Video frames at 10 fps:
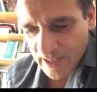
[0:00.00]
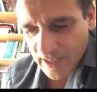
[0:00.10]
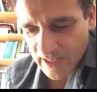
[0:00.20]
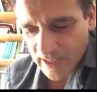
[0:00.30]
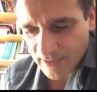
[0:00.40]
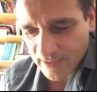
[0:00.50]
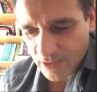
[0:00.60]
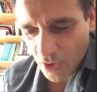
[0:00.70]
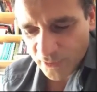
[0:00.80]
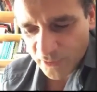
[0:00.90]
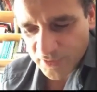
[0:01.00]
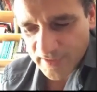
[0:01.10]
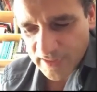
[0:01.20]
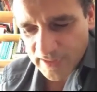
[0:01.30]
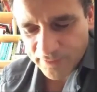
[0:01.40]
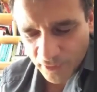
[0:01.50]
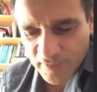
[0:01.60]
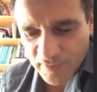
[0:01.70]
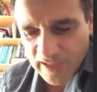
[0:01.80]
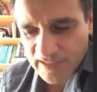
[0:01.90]
And of course, for
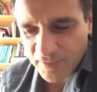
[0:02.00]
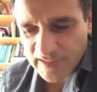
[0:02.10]
Vivaldi, even